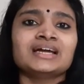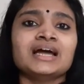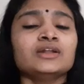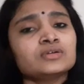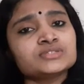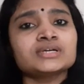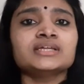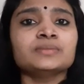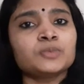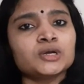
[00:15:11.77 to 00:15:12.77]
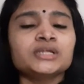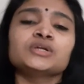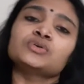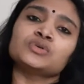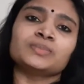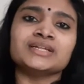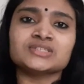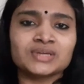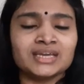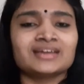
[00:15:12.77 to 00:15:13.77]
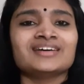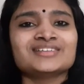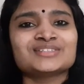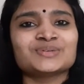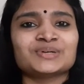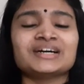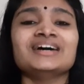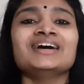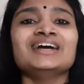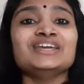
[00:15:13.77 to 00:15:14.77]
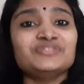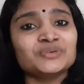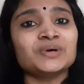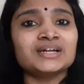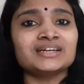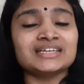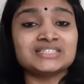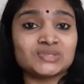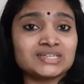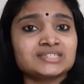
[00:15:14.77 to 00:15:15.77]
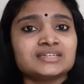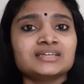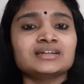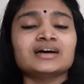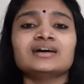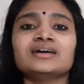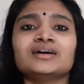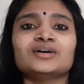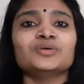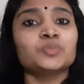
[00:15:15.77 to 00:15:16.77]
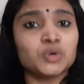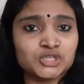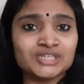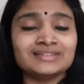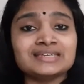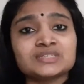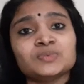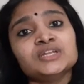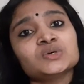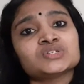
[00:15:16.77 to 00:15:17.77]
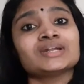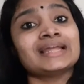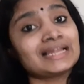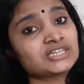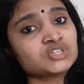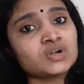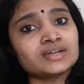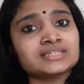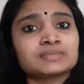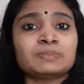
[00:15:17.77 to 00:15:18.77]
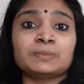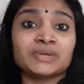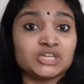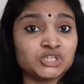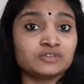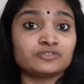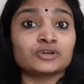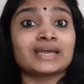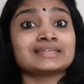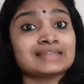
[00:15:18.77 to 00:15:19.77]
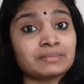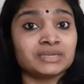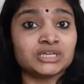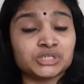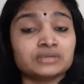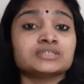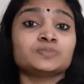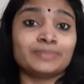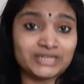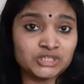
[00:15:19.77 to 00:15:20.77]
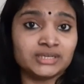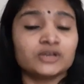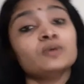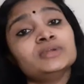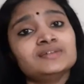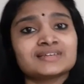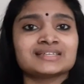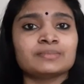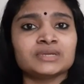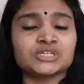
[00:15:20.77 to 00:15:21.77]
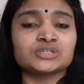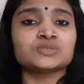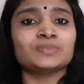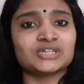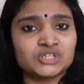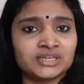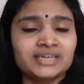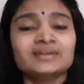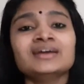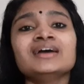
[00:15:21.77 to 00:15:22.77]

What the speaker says: and also other important recruitments. Okay, so if you are interested in watching these videos on electronics preparation for examination, especially competitive examination especially,